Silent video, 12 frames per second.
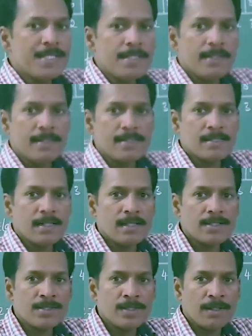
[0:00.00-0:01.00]
B is
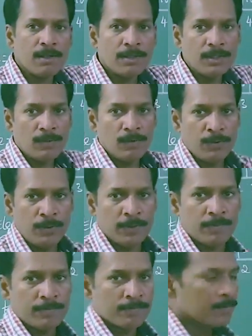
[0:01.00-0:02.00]
less than or equal to
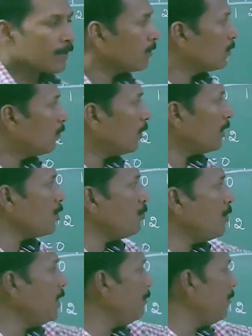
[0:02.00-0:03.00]
E. So what does B